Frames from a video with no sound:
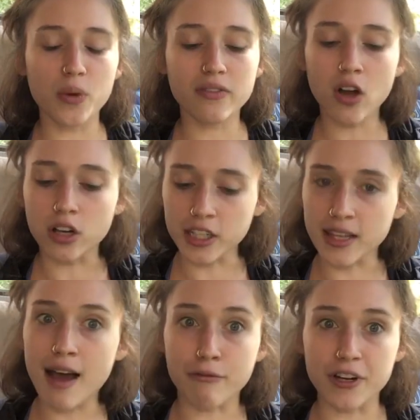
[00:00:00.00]
we've all
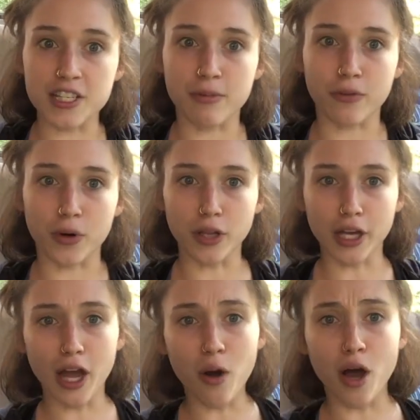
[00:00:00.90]
heard that phrase before,
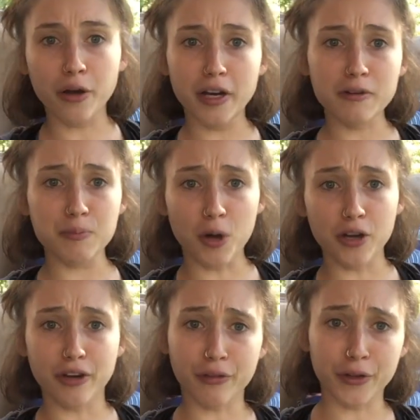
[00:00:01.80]
like, oh, how can I
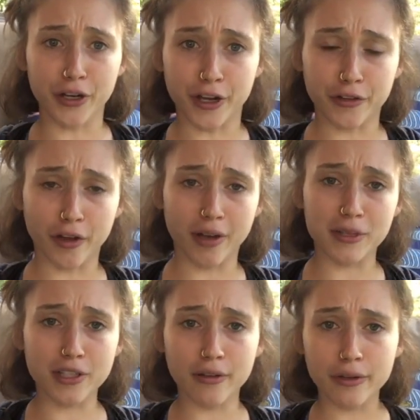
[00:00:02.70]
respond differently next time?
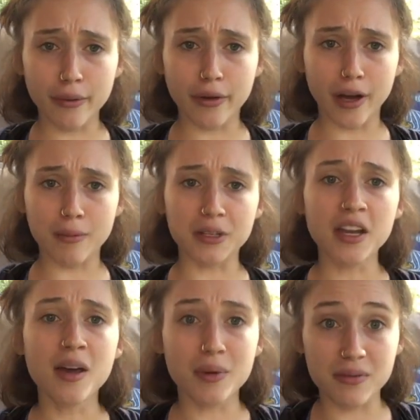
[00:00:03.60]
It sounds so dumb.
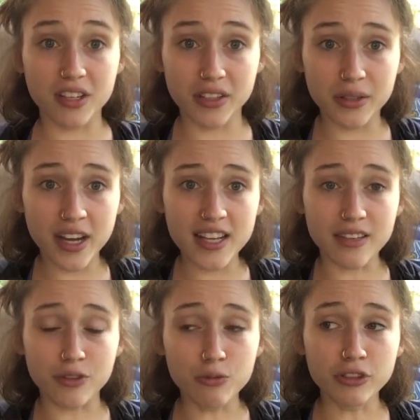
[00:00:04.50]
But I'm telling you guys,
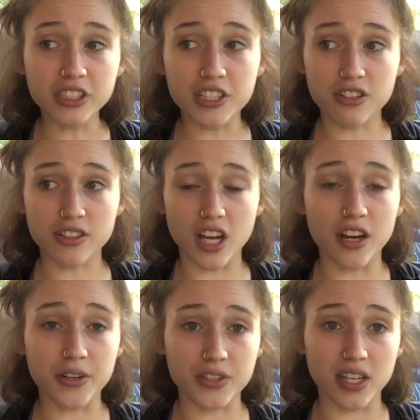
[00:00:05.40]
if you really start to
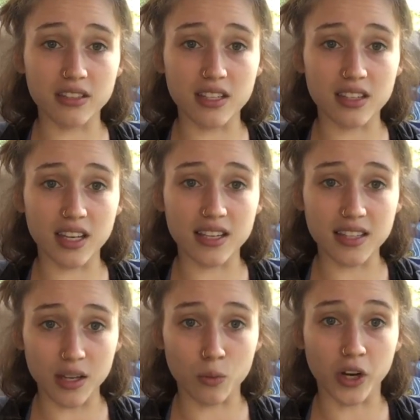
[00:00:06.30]
understand these
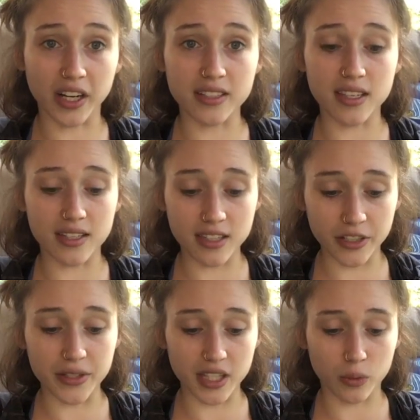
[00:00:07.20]
things, it works. It
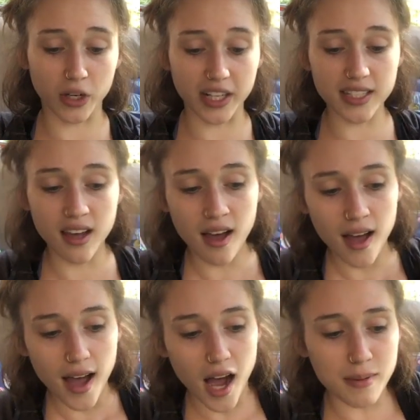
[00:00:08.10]
seriously works.
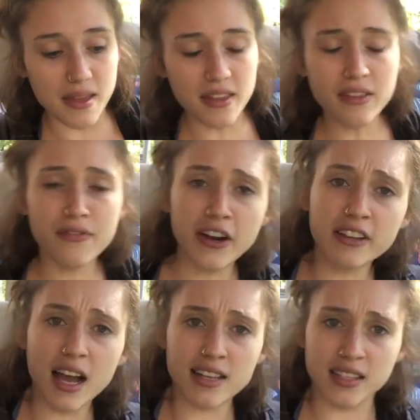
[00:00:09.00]
And then the
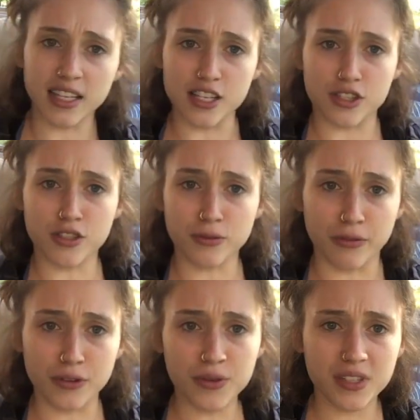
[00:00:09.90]
very last thing is to
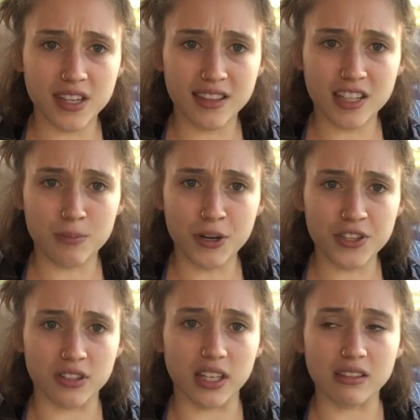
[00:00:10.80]
refuse to take things
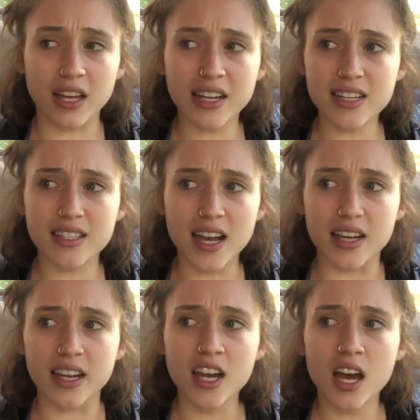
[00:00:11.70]
personally. Like I
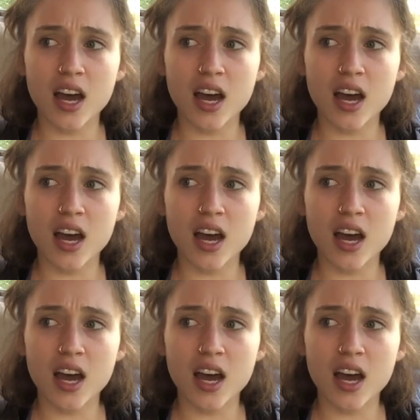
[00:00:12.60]
said,